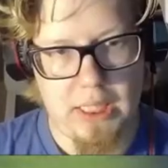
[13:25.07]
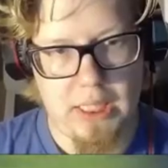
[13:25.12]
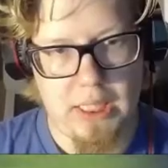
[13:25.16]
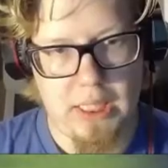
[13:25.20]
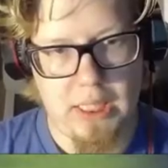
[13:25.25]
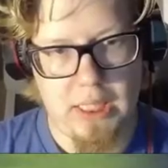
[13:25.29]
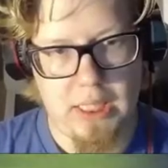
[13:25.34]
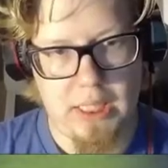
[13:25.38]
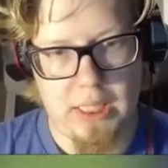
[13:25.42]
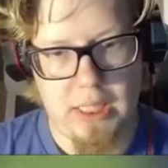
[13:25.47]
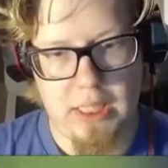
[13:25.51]

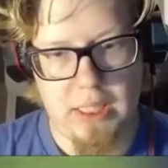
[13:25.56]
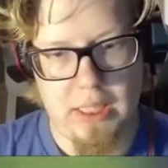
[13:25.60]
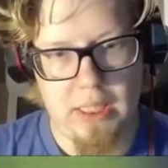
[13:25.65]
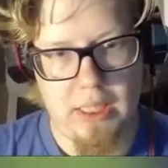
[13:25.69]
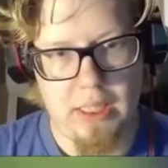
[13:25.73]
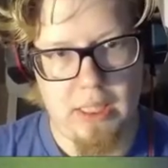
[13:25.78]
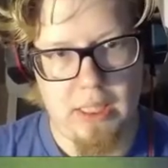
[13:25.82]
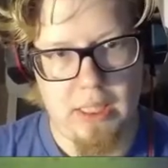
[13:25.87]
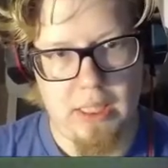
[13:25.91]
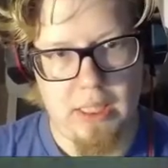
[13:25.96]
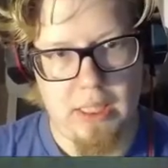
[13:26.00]

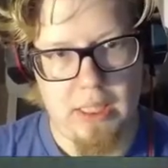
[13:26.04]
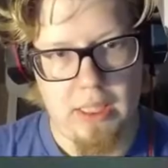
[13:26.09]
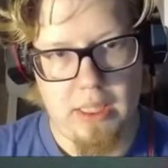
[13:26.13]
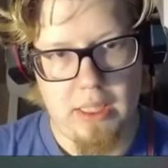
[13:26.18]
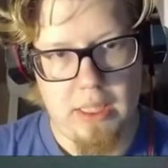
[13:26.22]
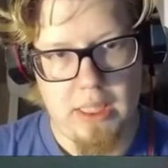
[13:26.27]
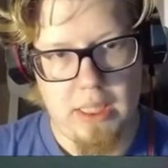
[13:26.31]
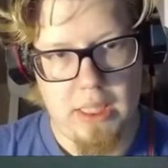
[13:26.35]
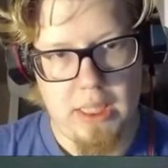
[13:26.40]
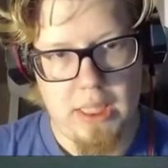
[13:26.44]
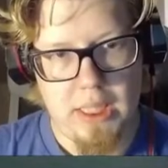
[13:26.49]

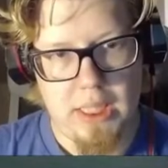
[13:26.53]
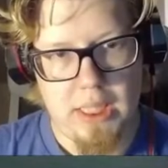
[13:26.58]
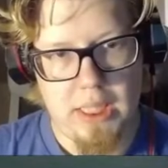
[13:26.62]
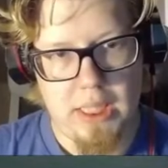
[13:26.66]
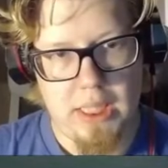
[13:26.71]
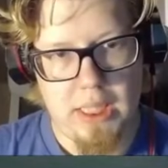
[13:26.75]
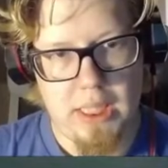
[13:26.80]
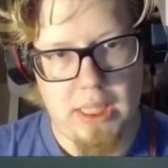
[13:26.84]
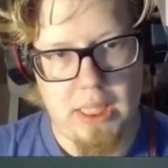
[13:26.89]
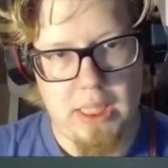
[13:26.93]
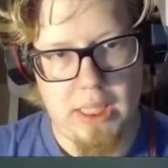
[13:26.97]

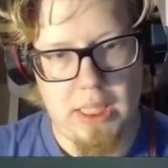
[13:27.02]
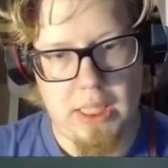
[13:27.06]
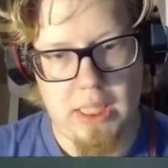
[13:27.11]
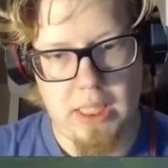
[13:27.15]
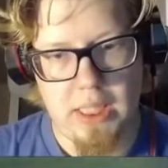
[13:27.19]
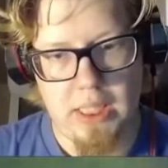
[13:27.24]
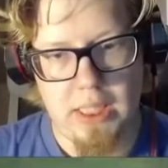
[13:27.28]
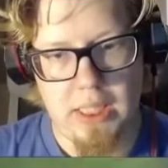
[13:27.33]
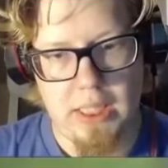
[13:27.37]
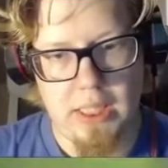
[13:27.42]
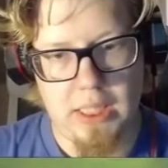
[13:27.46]

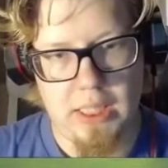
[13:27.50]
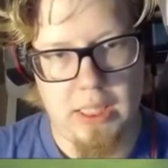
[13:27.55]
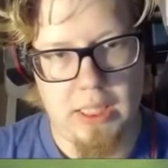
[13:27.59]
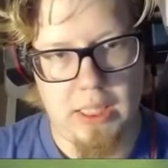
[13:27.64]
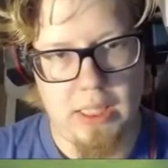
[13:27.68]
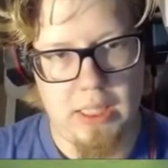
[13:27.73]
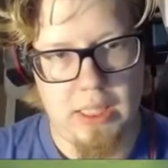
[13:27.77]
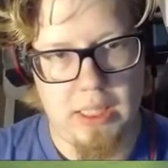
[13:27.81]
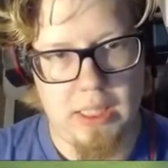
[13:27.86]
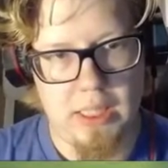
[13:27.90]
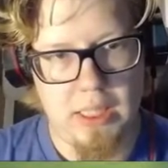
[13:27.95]

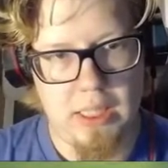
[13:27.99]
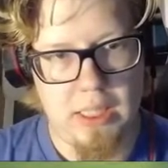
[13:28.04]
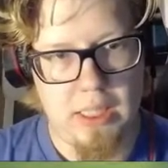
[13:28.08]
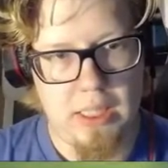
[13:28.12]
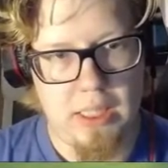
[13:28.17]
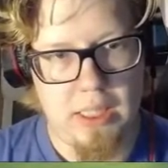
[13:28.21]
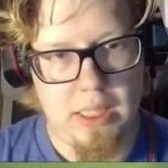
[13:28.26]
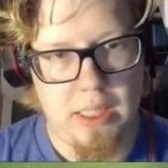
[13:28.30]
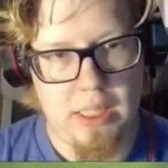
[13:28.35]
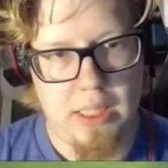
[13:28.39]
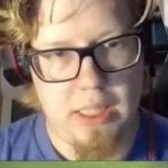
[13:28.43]

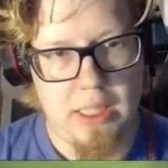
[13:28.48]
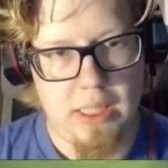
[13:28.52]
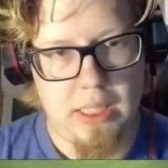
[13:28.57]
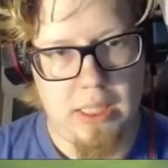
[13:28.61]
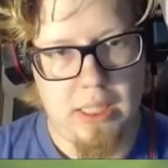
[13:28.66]
Nobody speaks.